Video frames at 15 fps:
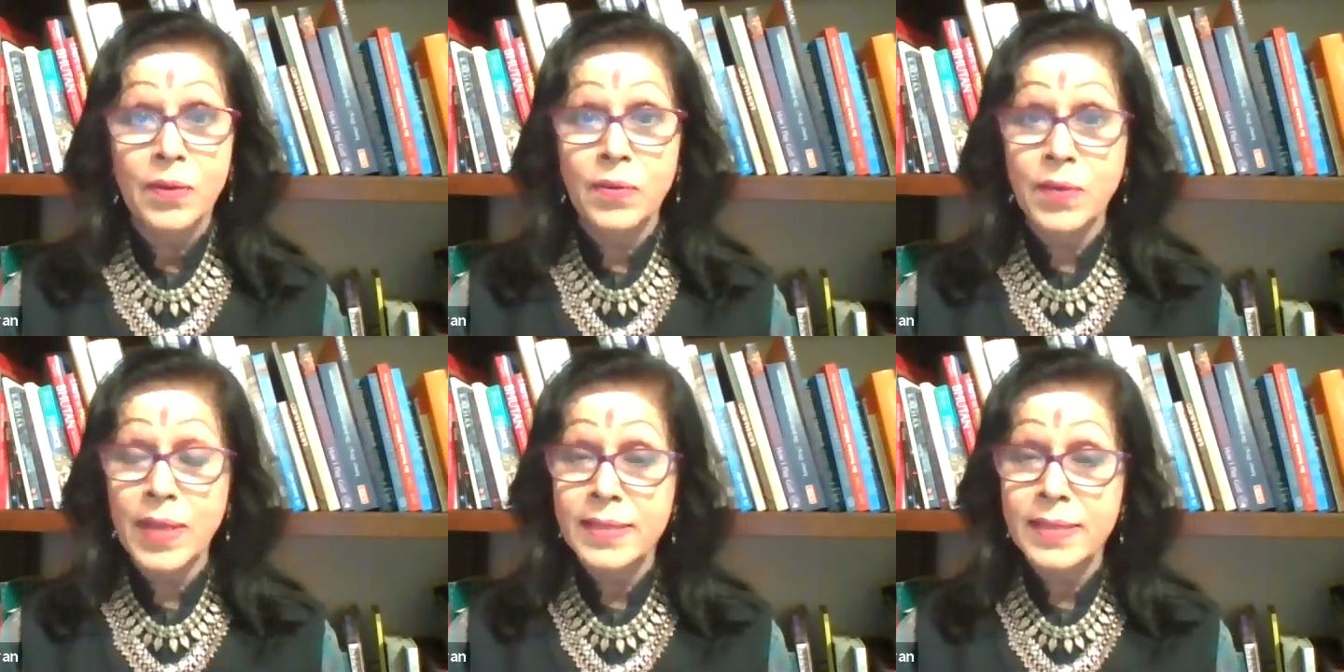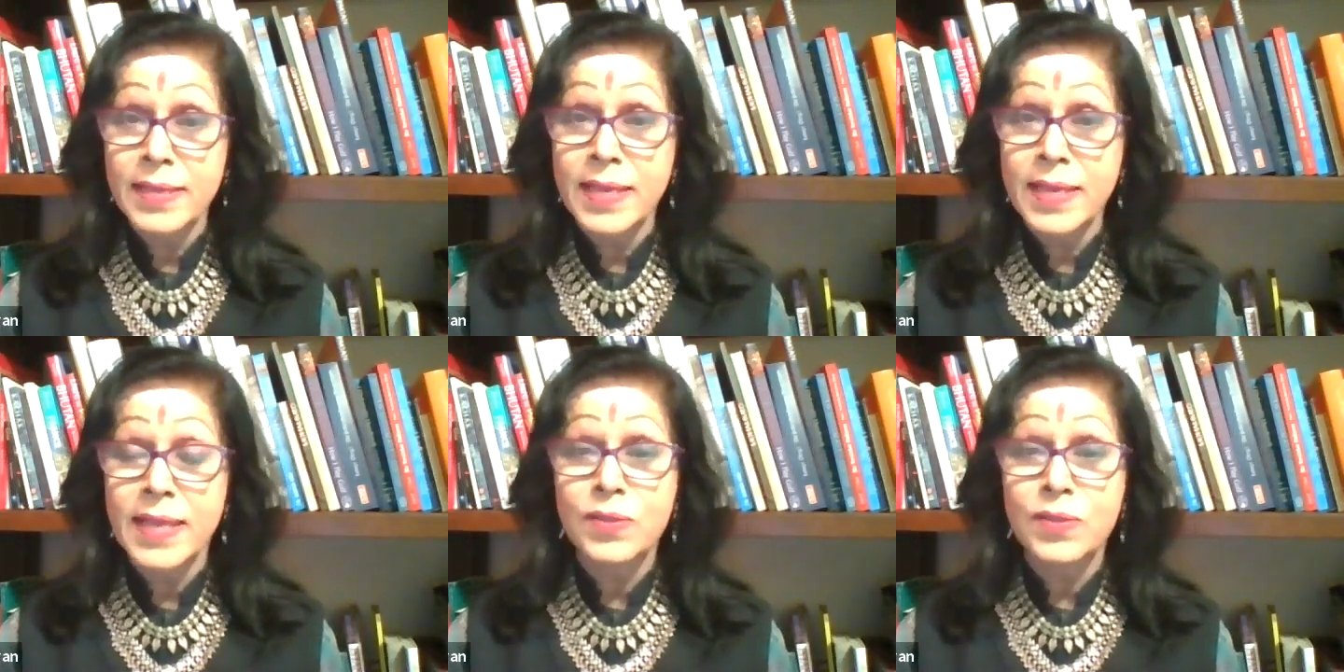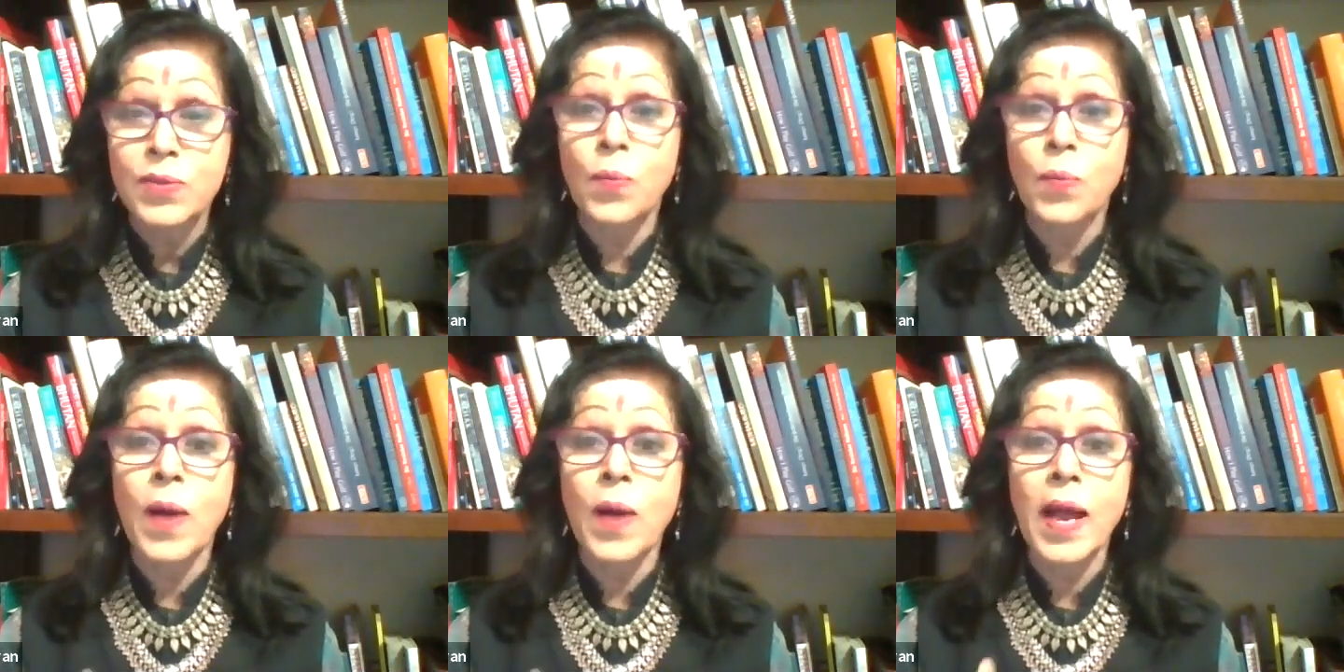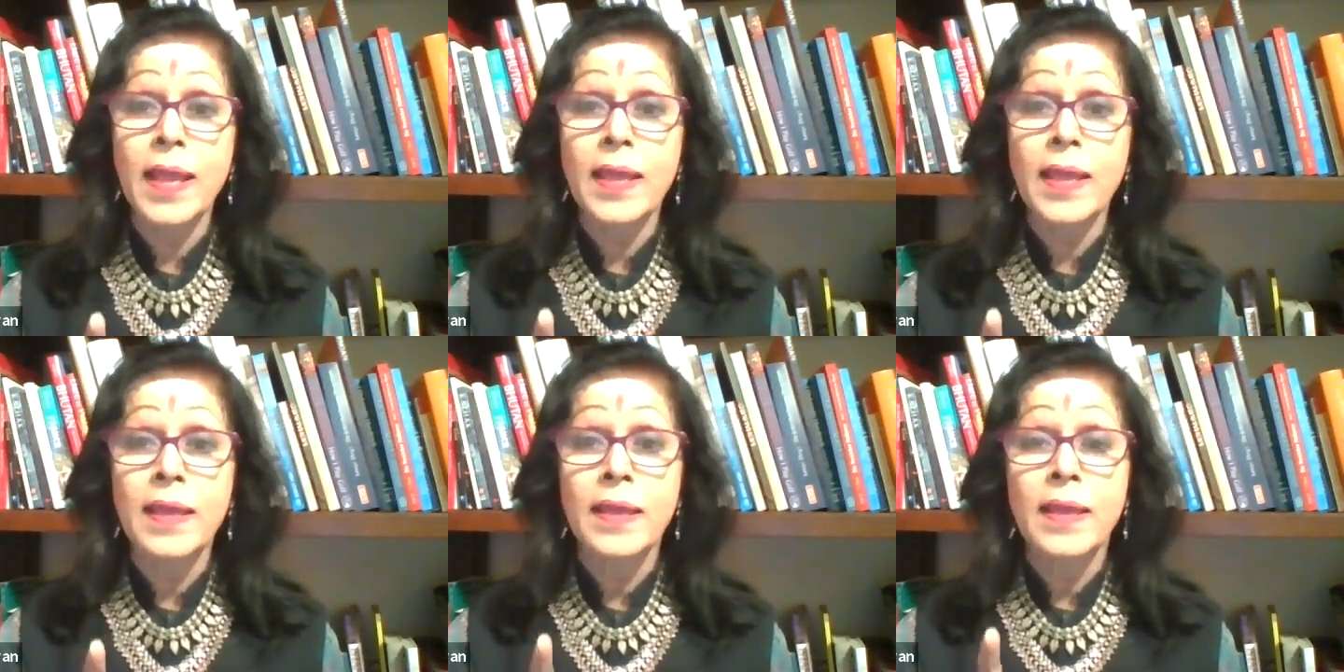Reason as to
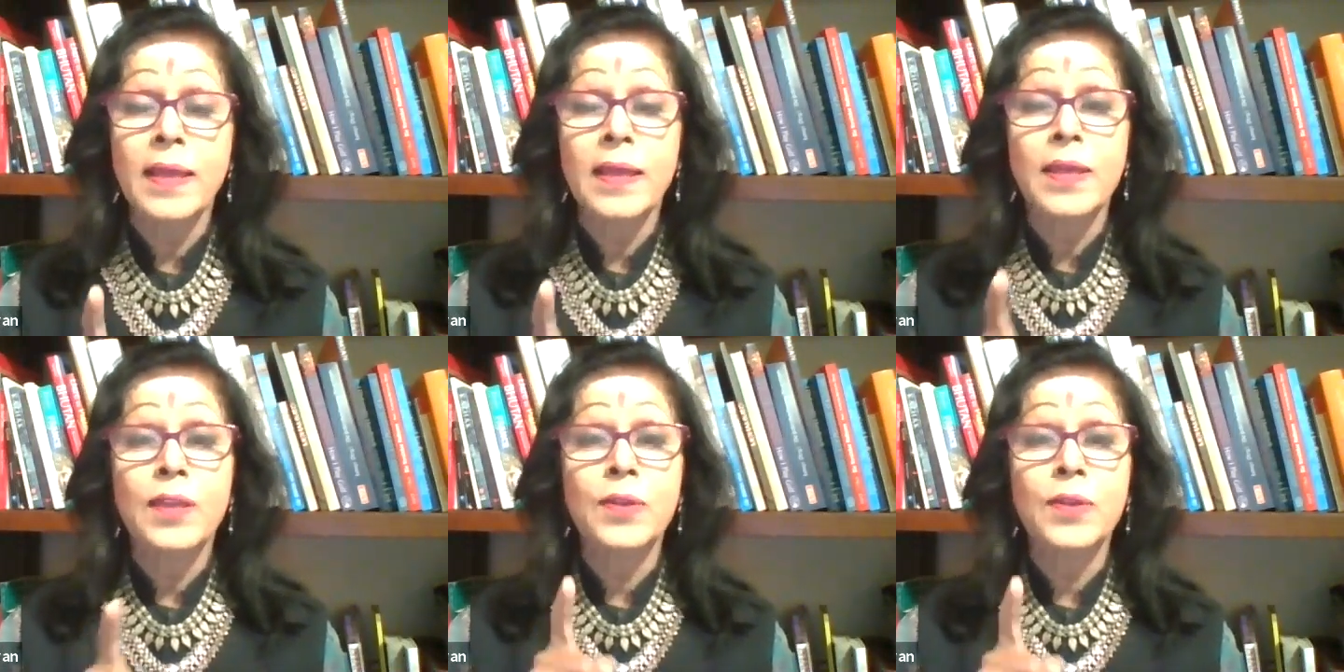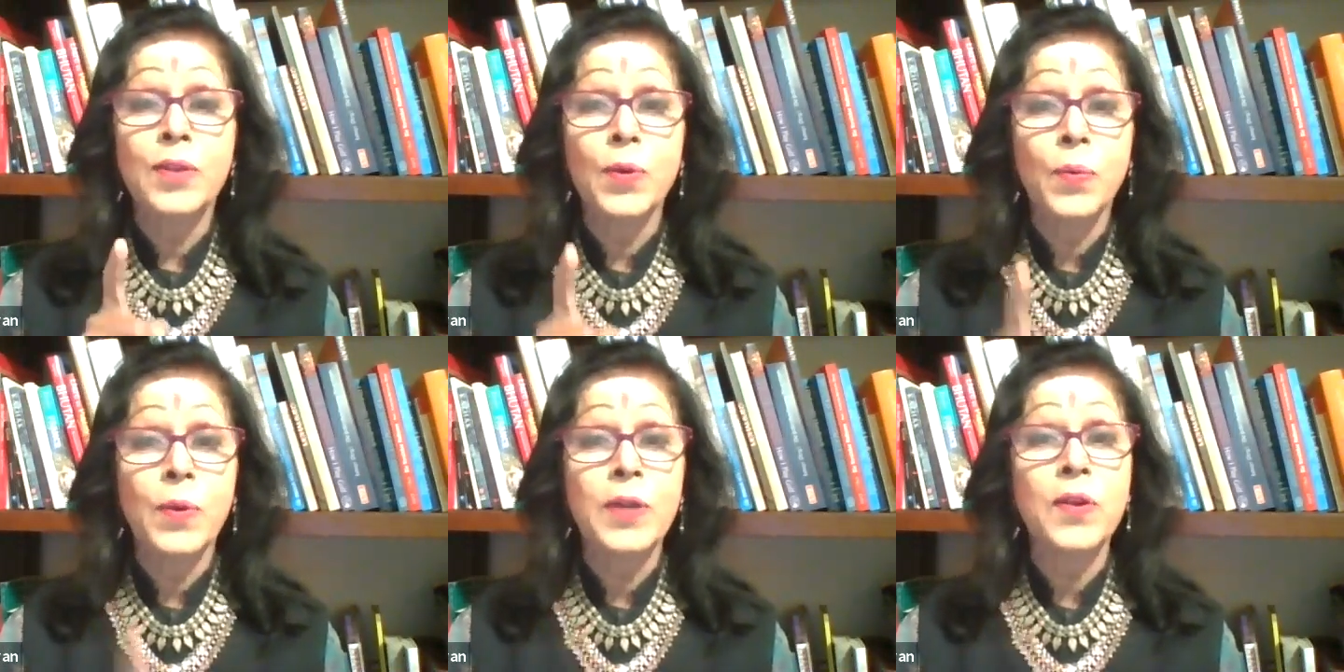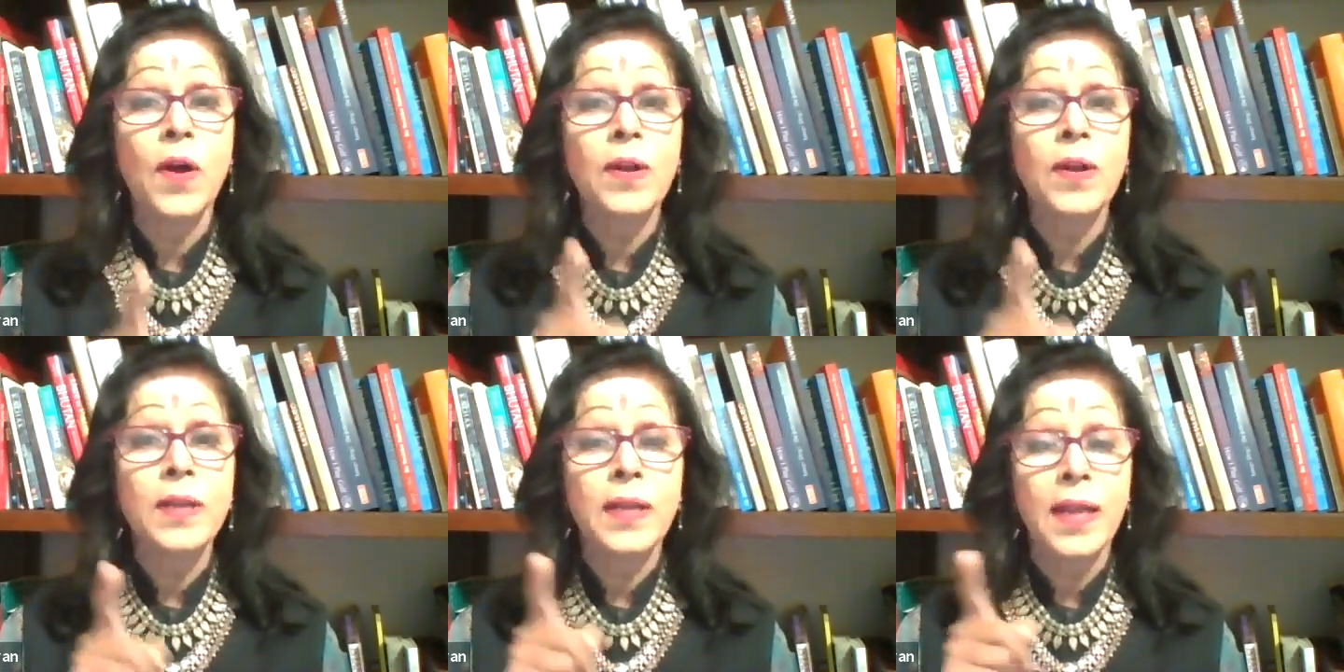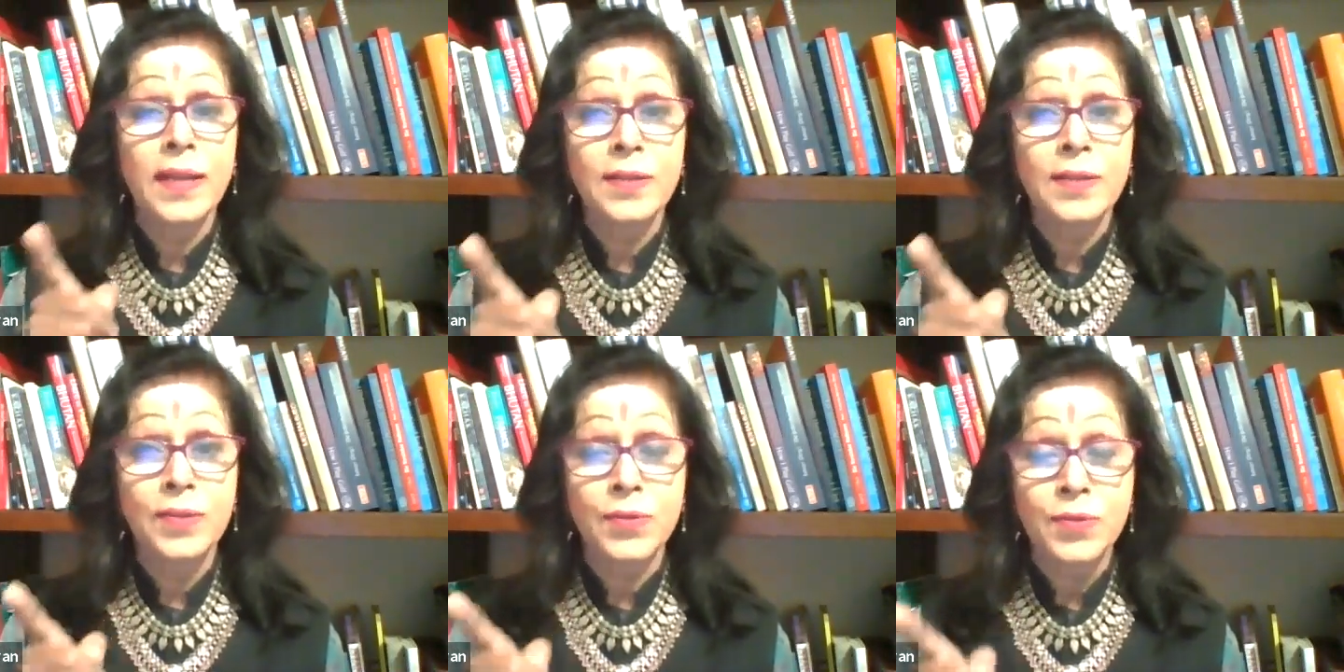why you would not
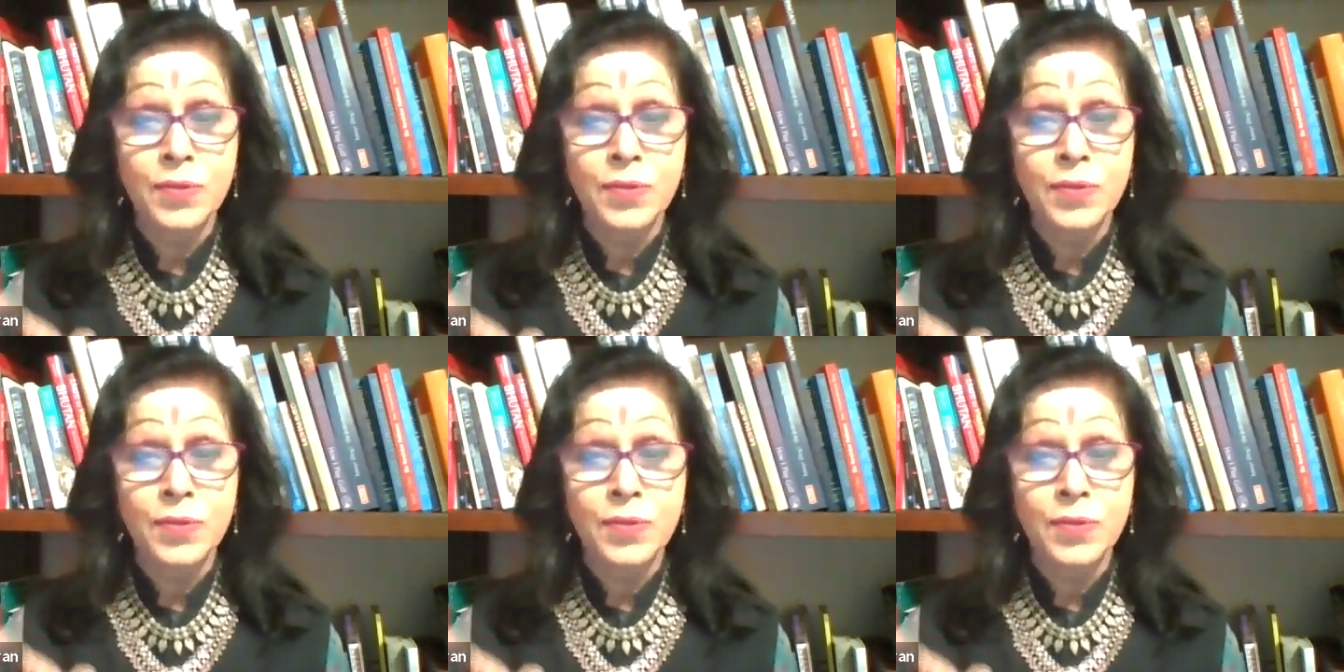like to